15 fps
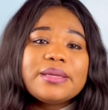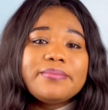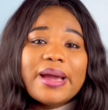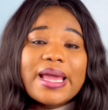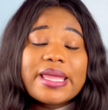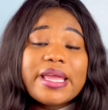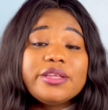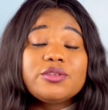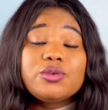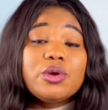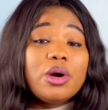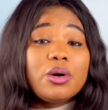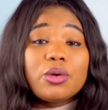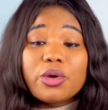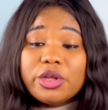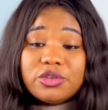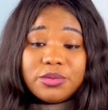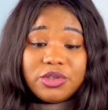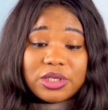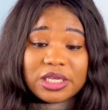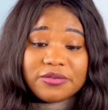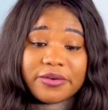in my case, you are going to
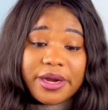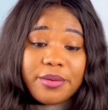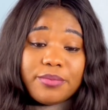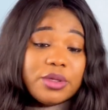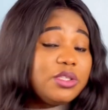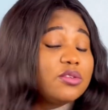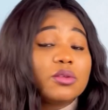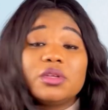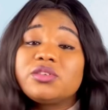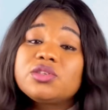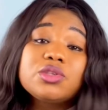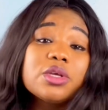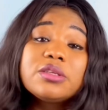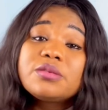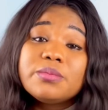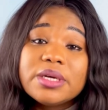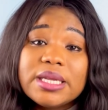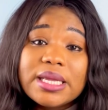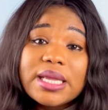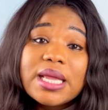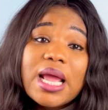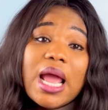be transferring both the solicitor's
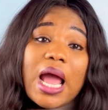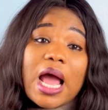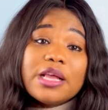money